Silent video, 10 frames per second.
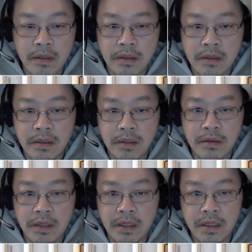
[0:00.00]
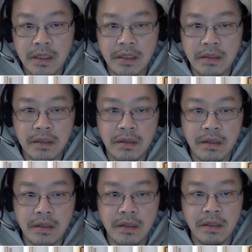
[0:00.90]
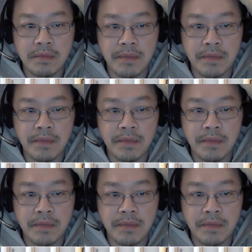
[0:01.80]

So there it is. There it is.